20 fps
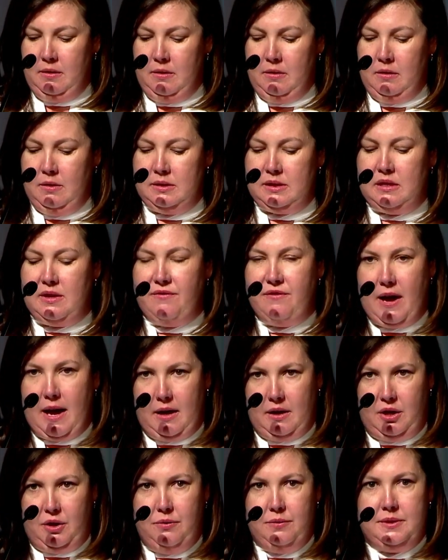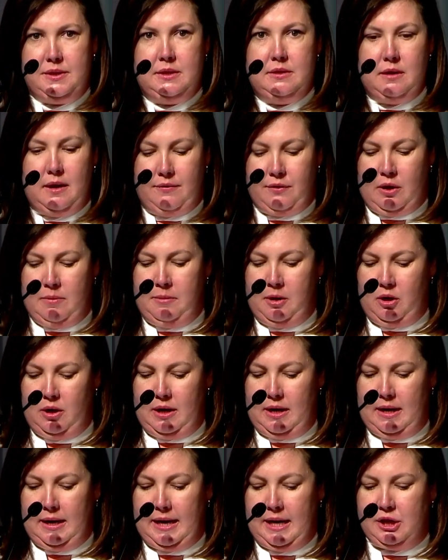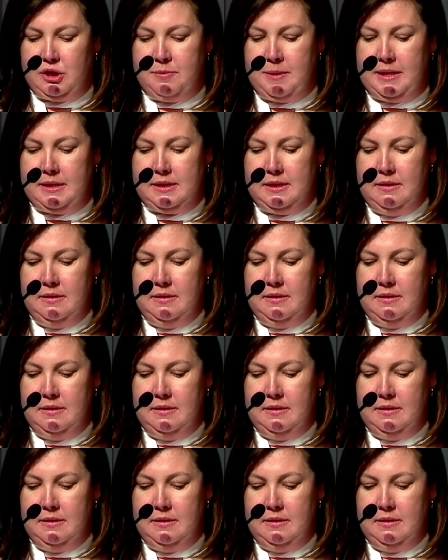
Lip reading: to the values of community engagement.